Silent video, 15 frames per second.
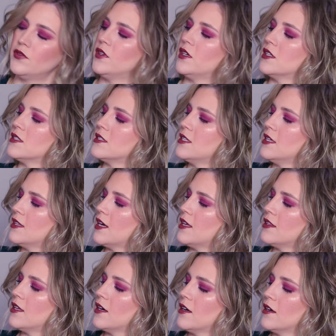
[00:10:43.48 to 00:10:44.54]
If you can see
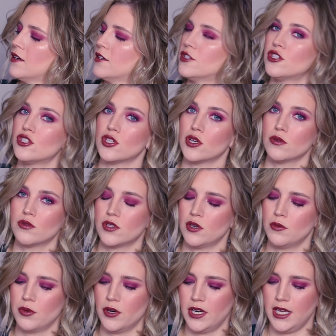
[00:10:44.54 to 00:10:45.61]
that there, so
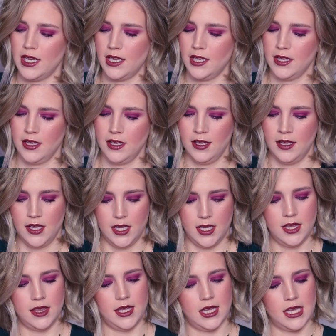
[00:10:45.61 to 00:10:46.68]
pretty.
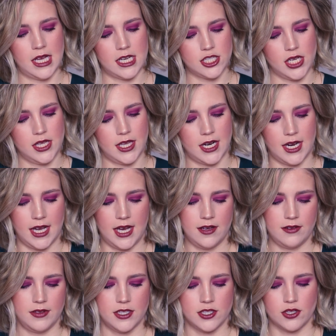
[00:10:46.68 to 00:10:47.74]
The last shade that I
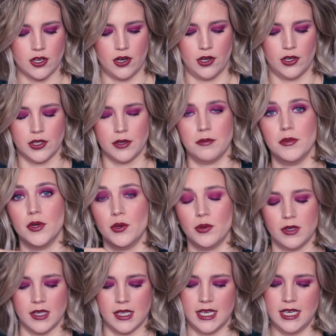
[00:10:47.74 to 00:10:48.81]
have is called
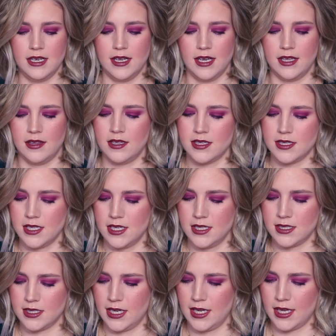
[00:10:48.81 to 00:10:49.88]
Moonlit, and this
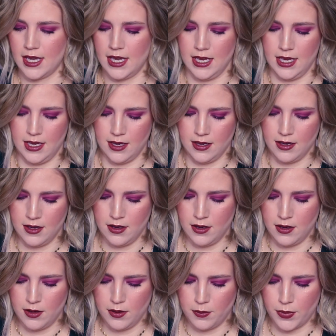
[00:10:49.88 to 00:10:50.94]
is like a
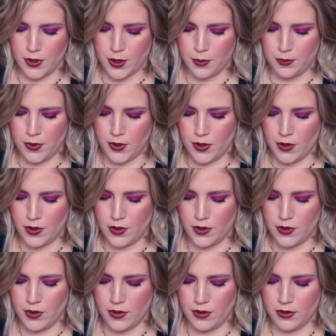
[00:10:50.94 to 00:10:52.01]

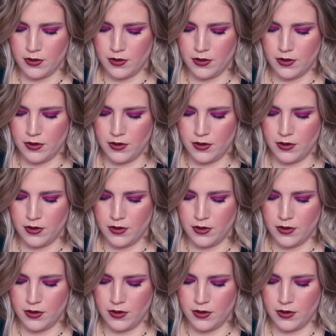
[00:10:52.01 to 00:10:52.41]
purple